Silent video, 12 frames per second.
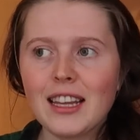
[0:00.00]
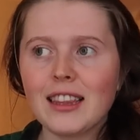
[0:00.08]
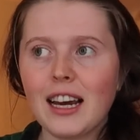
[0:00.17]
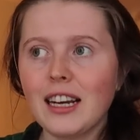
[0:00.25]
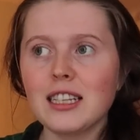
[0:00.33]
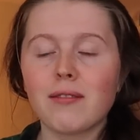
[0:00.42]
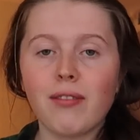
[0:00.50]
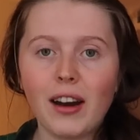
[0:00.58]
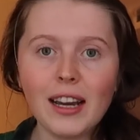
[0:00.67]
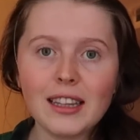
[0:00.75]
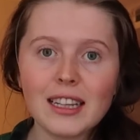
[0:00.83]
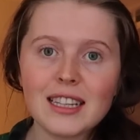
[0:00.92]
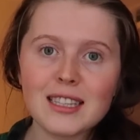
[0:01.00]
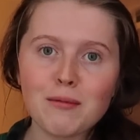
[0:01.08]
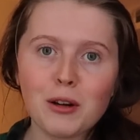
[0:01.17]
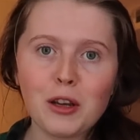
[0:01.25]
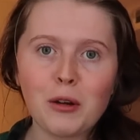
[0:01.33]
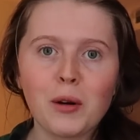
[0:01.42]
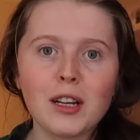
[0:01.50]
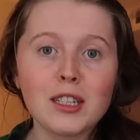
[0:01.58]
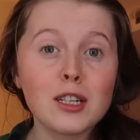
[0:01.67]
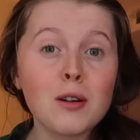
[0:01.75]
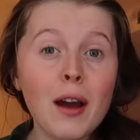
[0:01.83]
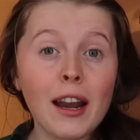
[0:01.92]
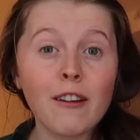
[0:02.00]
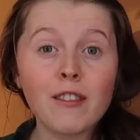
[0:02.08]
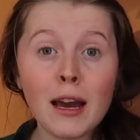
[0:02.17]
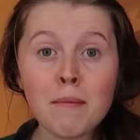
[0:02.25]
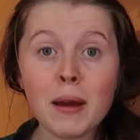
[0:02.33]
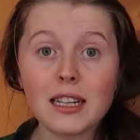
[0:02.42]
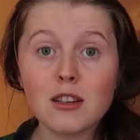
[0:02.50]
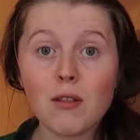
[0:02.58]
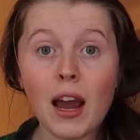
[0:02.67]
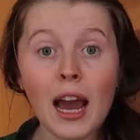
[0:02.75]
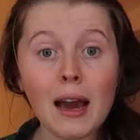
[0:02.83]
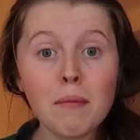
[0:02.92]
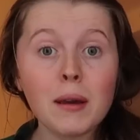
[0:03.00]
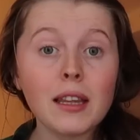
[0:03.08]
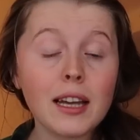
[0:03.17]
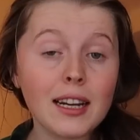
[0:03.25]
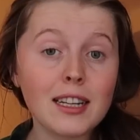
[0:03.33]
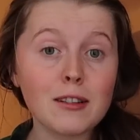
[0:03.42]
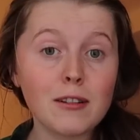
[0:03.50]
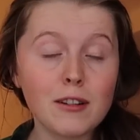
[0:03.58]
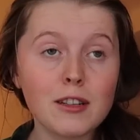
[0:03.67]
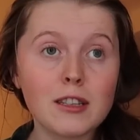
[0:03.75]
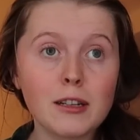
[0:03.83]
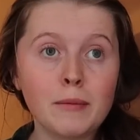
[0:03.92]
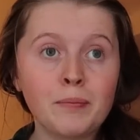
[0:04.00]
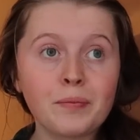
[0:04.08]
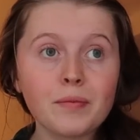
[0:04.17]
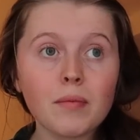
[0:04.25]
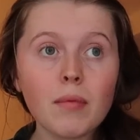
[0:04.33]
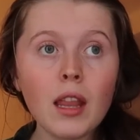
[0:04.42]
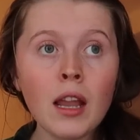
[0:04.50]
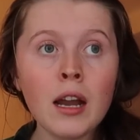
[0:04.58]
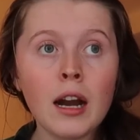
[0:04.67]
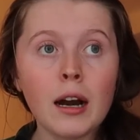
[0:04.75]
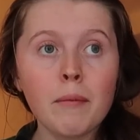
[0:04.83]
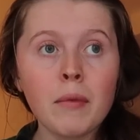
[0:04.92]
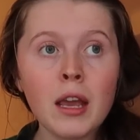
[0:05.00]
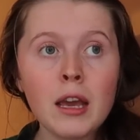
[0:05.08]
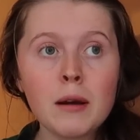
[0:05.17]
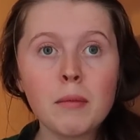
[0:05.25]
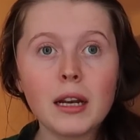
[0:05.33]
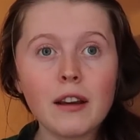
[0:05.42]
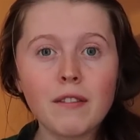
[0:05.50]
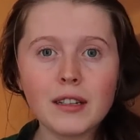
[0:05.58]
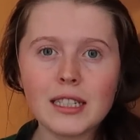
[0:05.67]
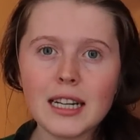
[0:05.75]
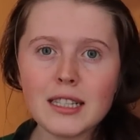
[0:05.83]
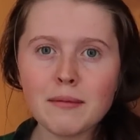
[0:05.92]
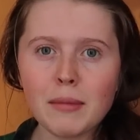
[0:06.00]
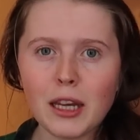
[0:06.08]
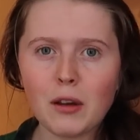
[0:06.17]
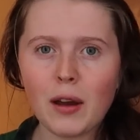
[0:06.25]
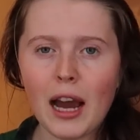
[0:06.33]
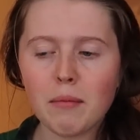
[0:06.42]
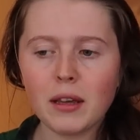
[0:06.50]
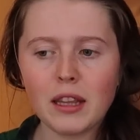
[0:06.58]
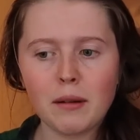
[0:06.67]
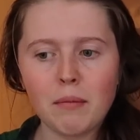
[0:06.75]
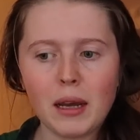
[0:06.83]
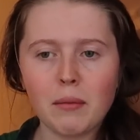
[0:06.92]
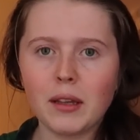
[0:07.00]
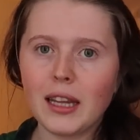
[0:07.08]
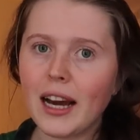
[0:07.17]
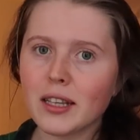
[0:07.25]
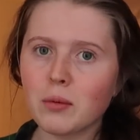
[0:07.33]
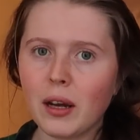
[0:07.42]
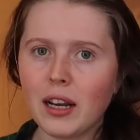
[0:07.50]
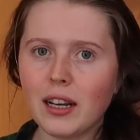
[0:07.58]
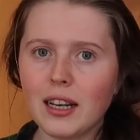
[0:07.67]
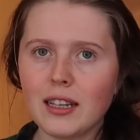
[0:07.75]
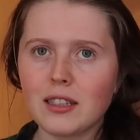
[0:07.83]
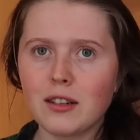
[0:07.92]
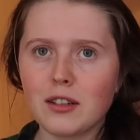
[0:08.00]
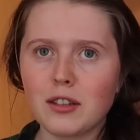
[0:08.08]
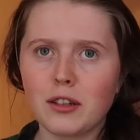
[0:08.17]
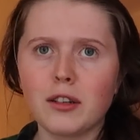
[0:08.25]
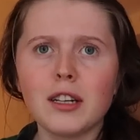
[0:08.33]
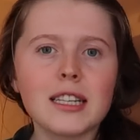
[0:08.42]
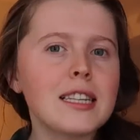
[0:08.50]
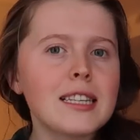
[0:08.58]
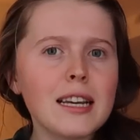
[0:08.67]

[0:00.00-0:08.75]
that is fine. That's what you want to do, and if that makes you happy, that is awesome. But if it doesn't make you happy, then maybe that's when it is not so good. It's the